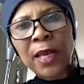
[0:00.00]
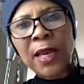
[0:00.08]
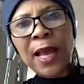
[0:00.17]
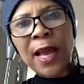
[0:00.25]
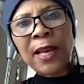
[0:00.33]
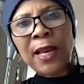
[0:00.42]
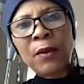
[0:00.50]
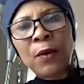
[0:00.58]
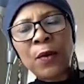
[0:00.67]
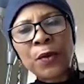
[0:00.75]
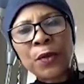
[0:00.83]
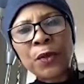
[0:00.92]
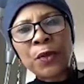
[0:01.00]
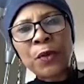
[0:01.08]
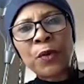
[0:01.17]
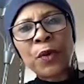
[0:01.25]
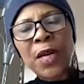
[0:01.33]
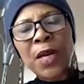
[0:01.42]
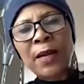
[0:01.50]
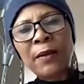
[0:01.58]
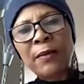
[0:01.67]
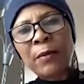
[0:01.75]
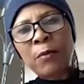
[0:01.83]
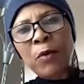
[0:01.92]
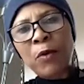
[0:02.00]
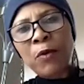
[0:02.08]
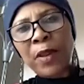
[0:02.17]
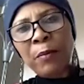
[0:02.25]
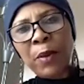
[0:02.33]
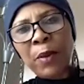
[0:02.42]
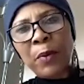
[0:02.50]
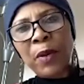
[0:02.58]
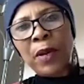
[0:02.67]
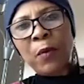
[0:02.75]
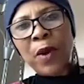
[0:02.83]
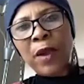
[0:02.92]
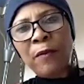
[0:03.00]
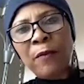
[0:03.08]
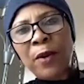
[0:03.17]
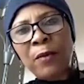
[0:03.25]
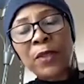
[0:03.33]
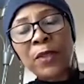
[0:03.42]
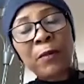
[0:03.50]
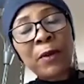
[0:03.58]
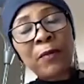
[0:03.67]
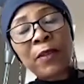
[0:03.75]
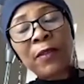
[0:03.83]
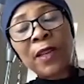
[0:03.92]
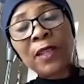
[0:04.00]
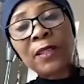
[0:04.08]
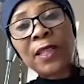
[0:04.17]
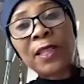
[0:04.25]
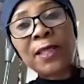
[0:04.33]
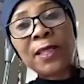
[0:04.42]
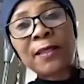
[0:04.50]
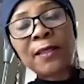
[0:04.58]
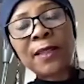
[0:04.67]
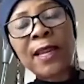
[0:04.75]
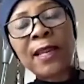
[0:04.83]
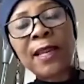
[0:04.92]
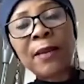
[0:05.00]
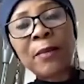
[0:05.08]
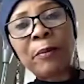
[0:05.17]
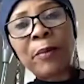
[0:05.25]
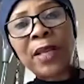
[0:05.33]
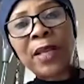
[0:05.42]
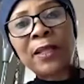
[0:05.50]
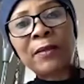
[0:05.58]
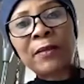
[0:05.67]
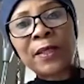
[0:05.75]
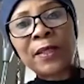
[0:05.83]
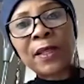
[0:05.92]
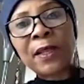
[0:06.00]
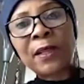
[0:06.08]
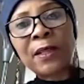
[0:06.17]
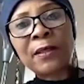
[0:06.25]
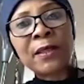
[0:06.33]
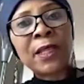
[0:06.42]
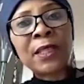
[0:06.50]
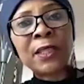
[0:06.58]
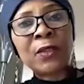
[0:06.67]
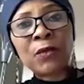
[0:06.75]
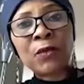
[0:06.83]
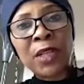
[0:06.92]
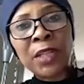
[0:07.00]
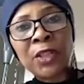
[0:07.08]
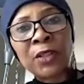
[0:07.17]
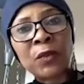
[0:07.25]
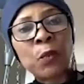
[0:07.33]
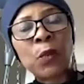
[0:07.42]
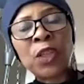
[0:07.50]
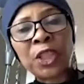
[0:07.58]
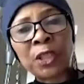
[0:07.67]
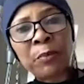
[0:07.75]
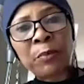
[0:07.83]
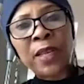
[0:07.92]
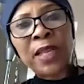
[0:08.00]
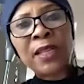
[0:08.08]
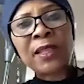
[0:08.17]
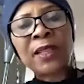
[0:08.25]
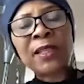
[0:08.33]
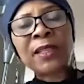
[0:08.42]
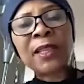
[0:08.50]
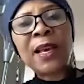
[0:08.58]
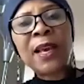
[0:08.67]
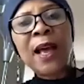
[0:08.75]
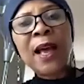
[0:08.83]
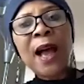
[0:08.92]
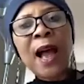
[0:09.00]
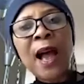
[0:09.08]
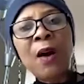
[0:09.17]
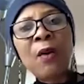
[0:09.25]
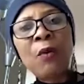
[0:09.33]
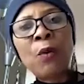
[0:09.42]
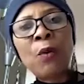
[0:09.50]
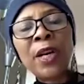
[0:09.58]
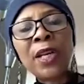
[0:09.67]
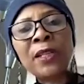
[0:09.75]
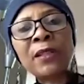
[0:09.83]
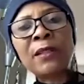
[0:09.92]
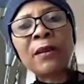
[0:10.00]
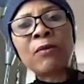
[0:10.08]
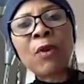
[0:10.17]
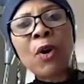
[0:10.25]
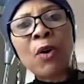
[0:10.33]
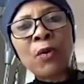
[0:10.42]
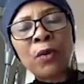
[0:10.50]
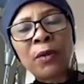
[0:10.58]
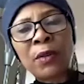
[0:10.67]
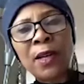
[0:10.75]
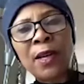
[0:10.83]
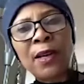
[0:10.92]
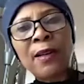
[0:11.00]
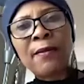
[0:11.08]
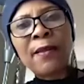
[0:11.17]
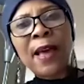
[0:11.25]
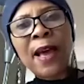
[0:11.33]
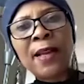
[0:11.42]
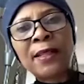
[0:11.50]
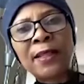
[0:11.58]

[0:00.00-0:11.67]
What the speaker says: and also removing people away from some of the things that sustain them and make them resilient, such as religious worship places. What is the role that